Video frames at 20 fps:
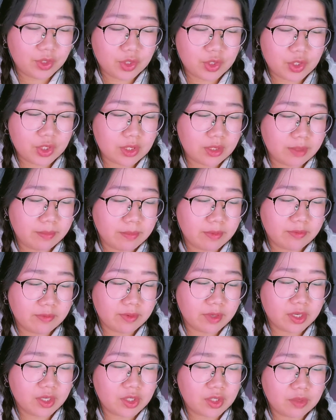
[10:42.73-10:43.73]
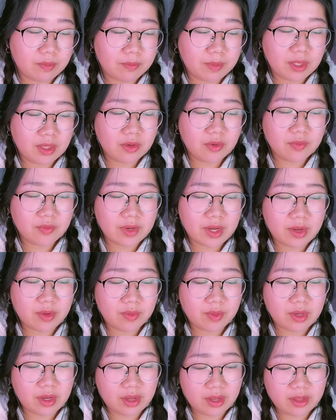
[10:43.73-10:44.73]
You usually prefer to be
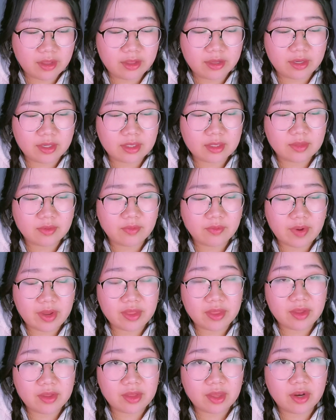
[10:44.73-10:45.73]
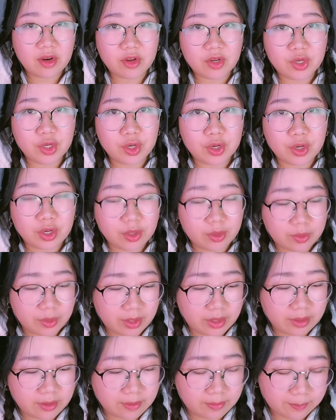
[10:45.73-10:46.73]
around others rather than on your
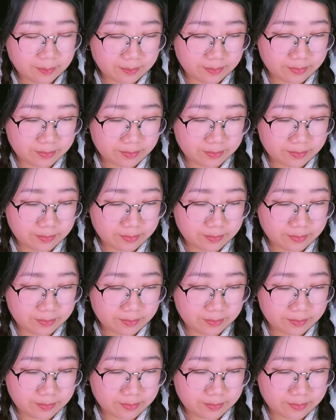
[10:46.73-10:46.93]
own.